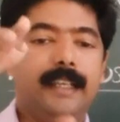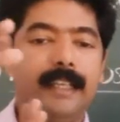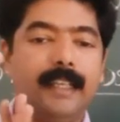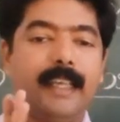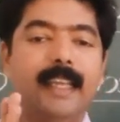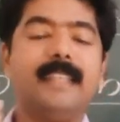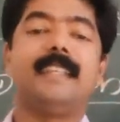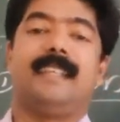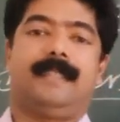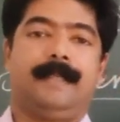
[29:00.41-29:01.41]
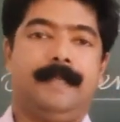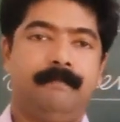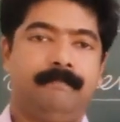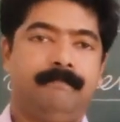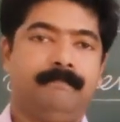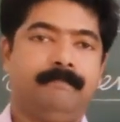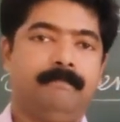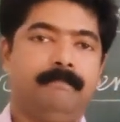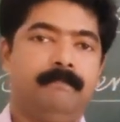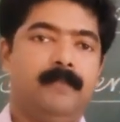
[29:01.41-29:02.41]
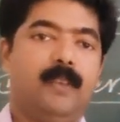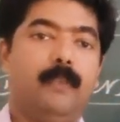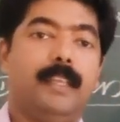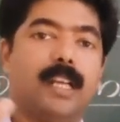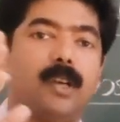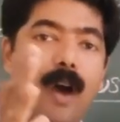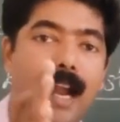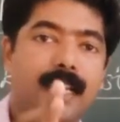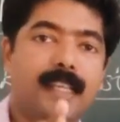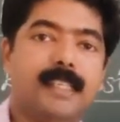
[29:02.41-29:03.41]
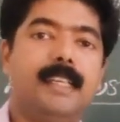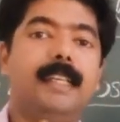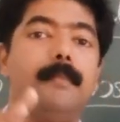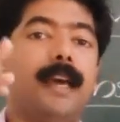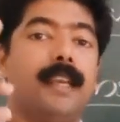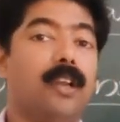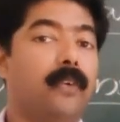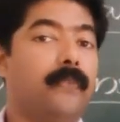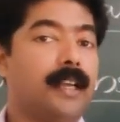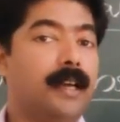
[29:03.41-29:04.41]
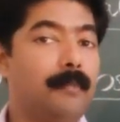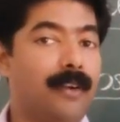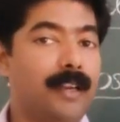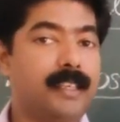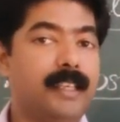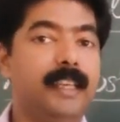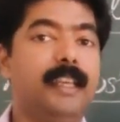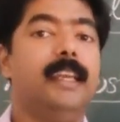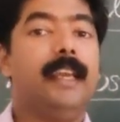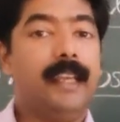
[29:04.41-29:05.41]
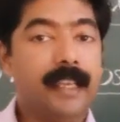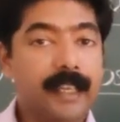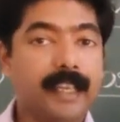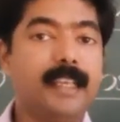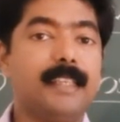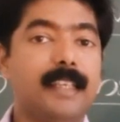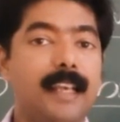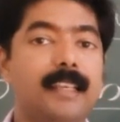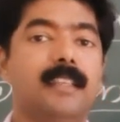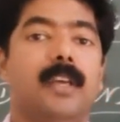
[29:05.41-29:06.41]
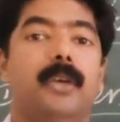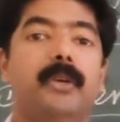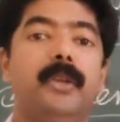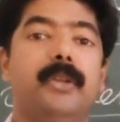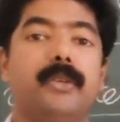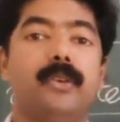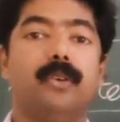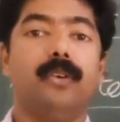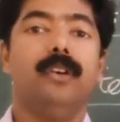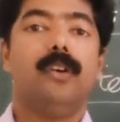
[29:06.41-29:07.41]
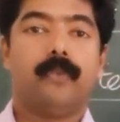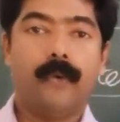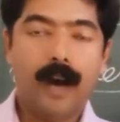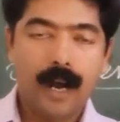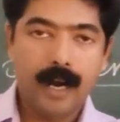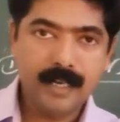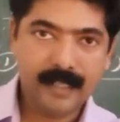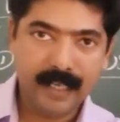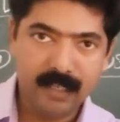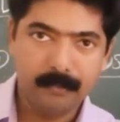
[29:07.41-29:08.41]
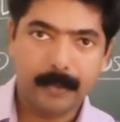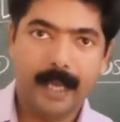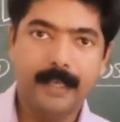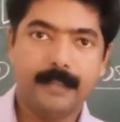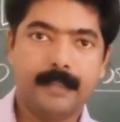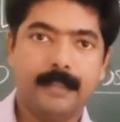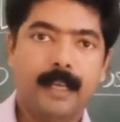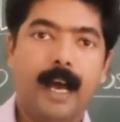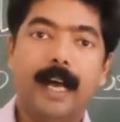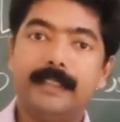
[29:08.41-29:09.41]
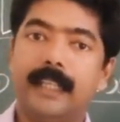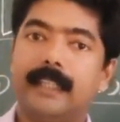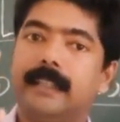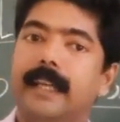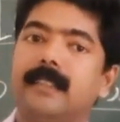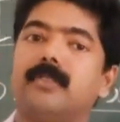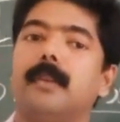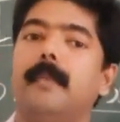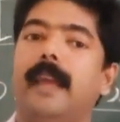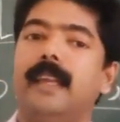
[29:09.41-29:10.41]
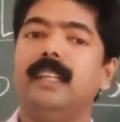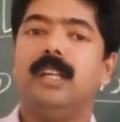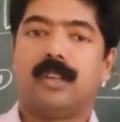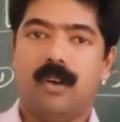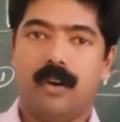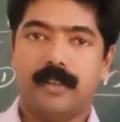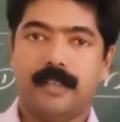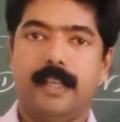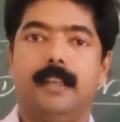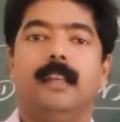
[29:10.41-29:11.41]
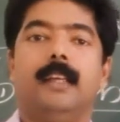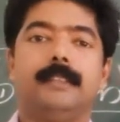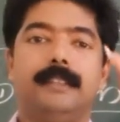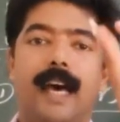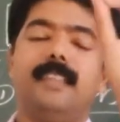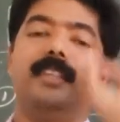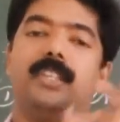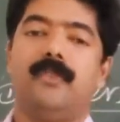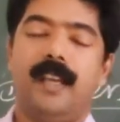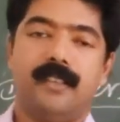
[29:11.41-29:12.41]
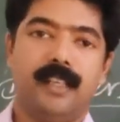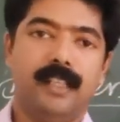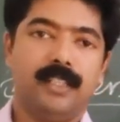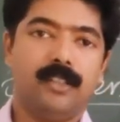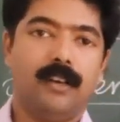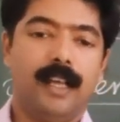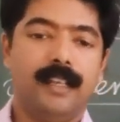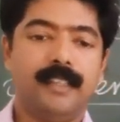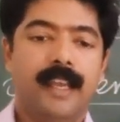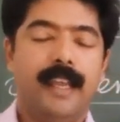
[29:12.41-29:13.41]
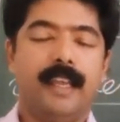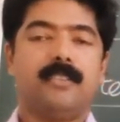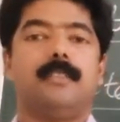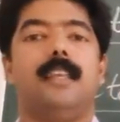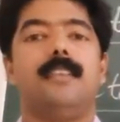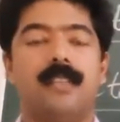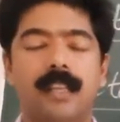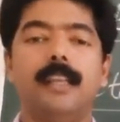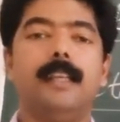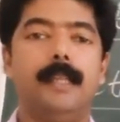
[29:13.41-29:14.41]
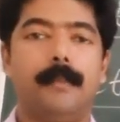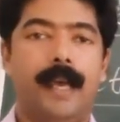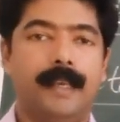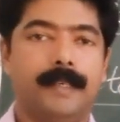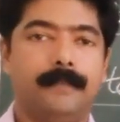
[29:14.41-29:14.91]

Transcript: increases, when the quantity demanded of a commodity increases due to falls in price, other things remain constant. That situation is known as extension in demand.